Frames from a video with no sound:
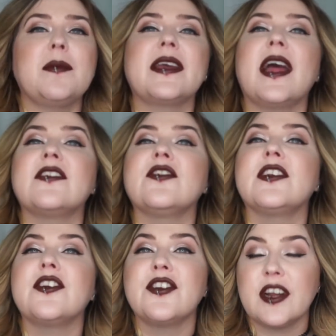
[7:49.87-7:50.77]
My cats are in
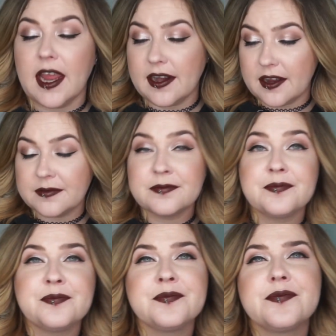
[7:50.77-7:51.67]
here. They're going to hate it.
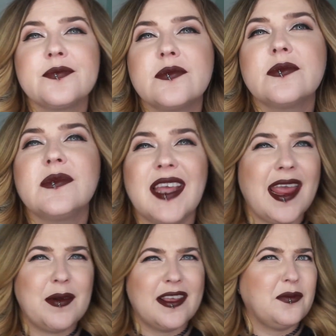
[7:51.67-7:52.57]
They
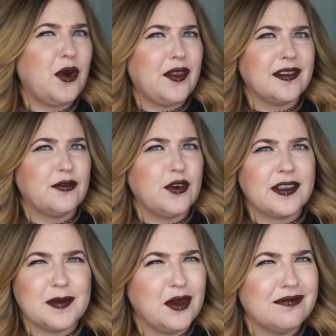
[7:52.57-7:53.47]
hate when I spray things. It freaks
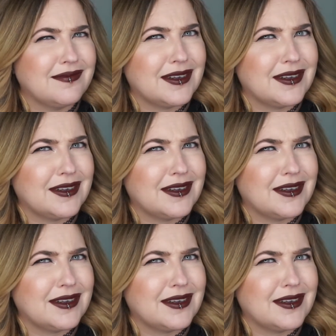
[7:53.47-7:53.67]
them out.